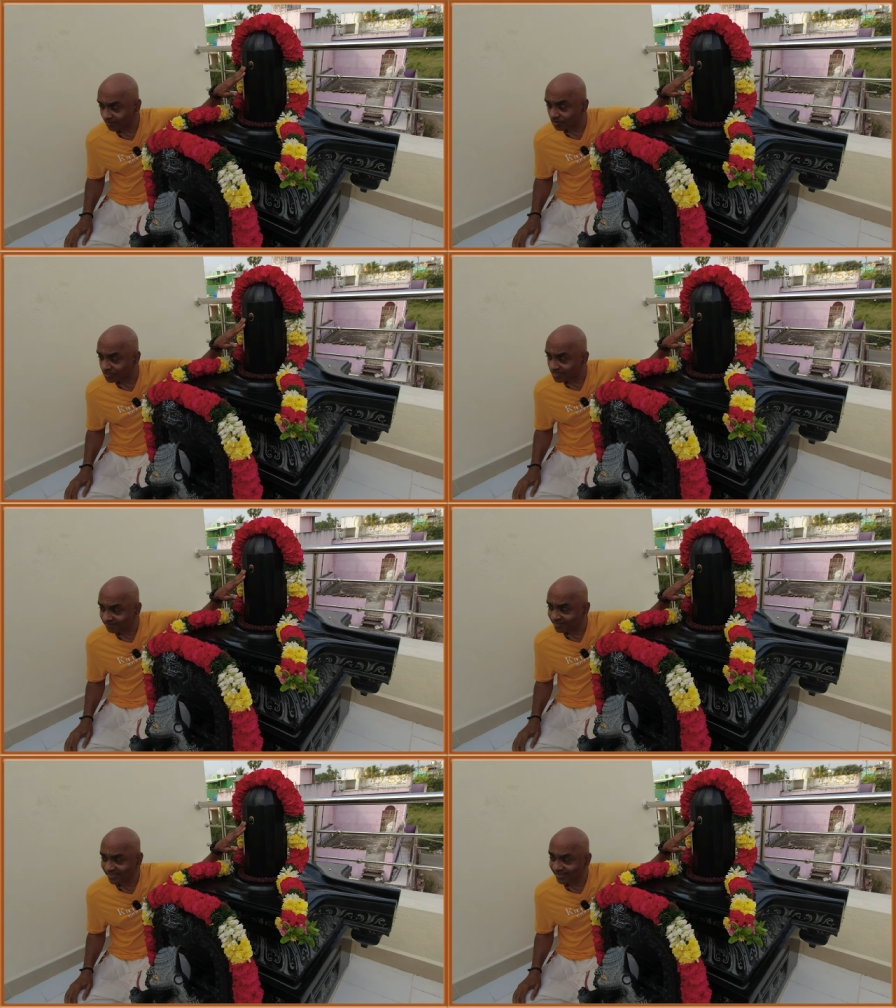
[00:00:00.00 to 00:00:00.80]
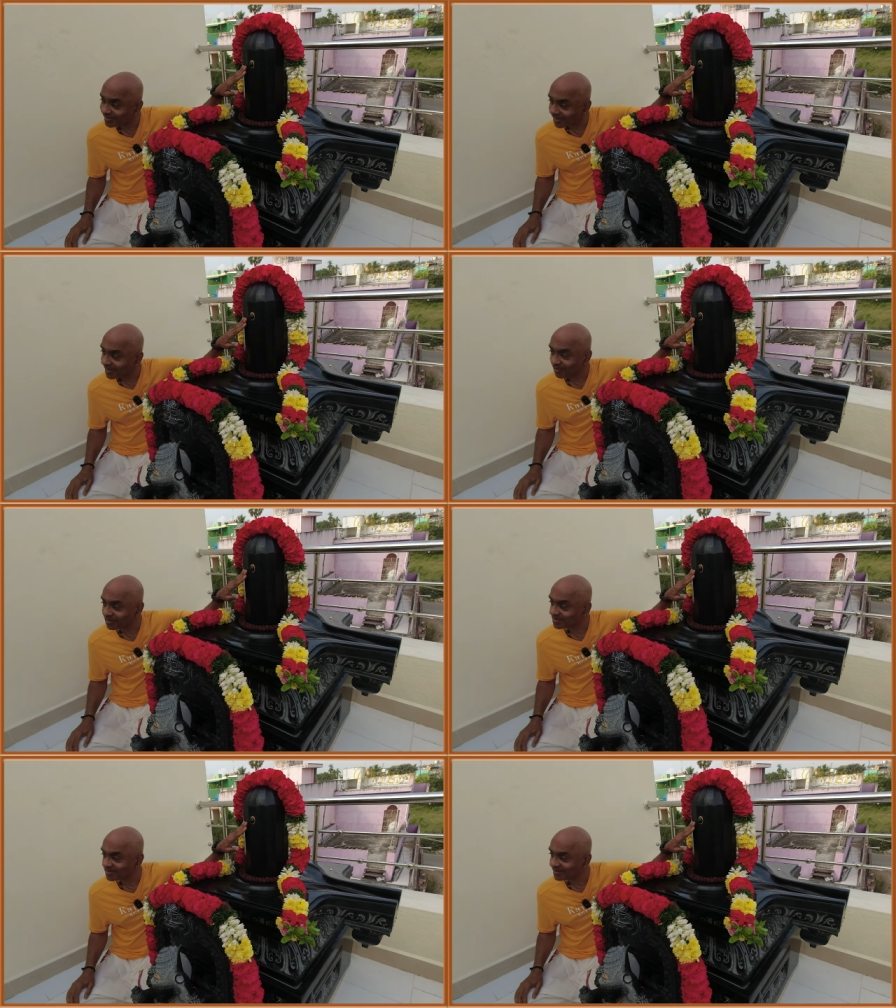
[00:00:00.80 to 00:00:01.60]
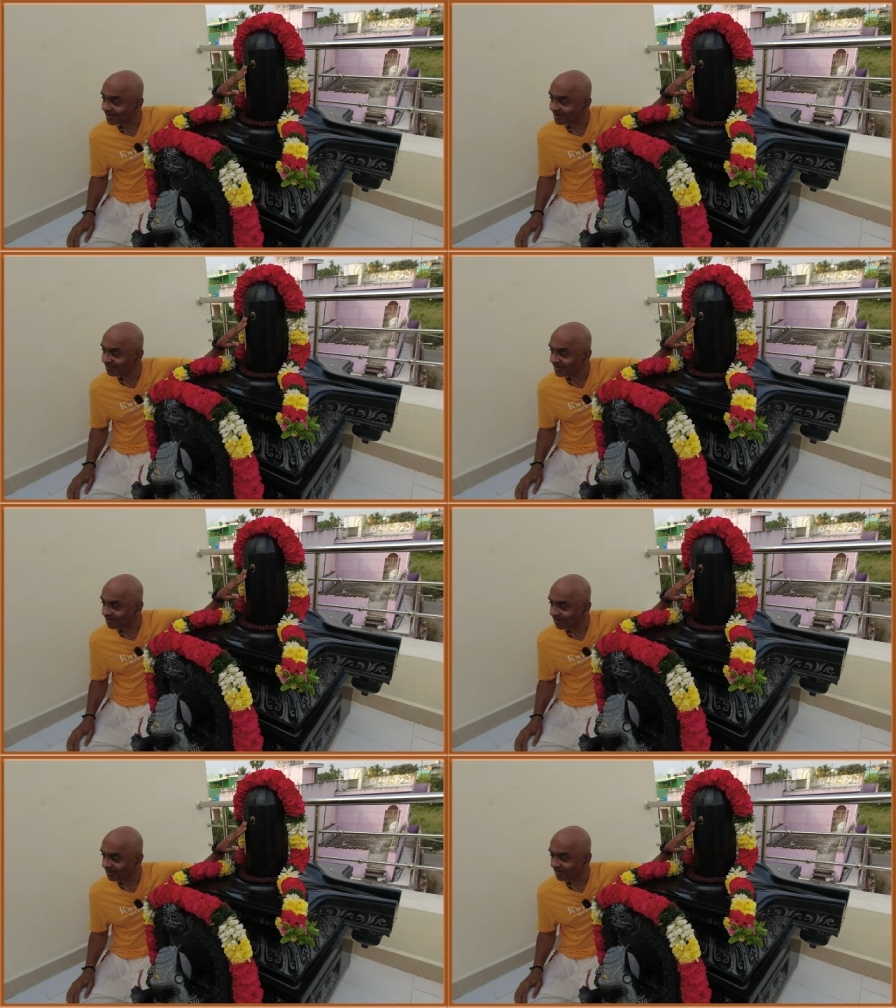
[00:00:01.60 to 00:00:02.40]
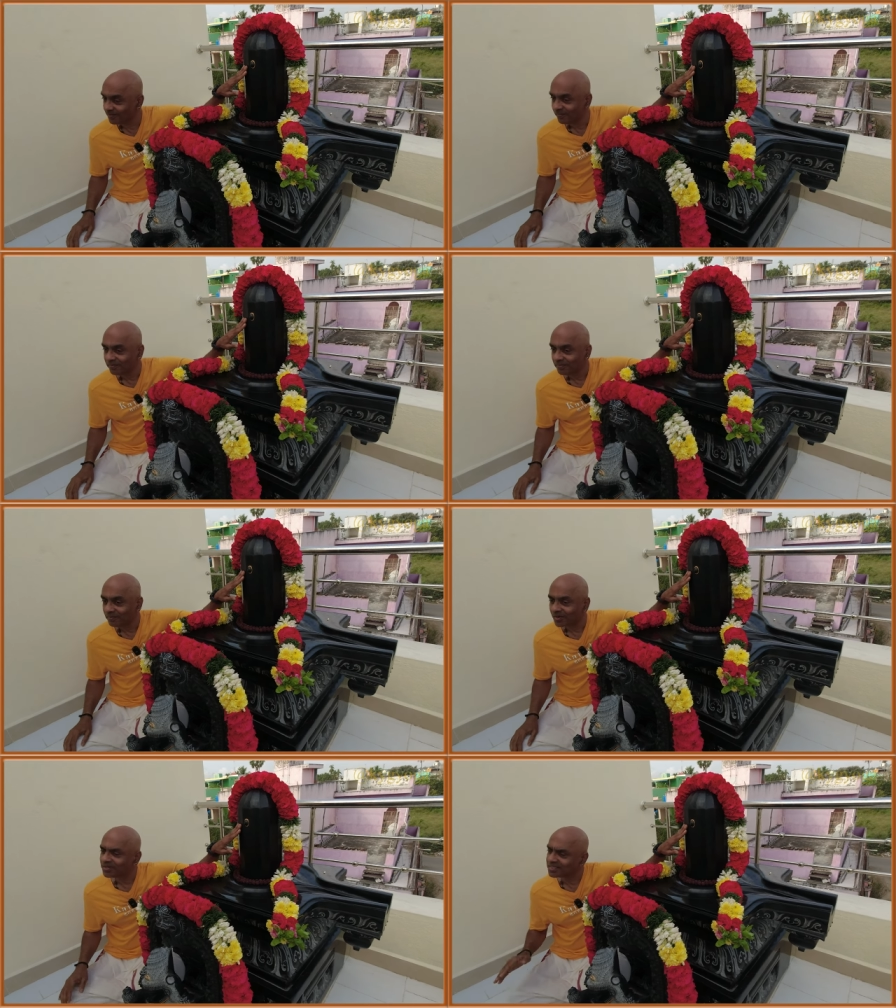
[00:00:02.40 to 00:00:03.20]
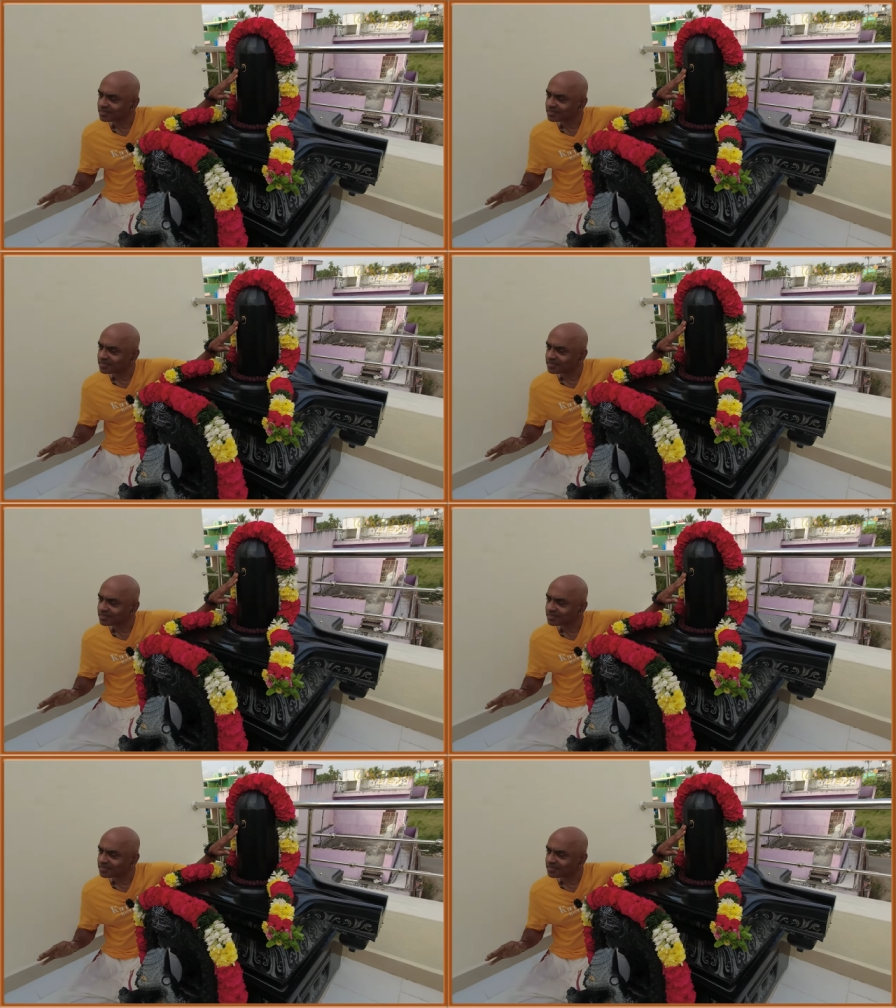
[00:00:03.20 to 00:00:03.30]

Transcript: i wasn't even thinking about this lingam at all because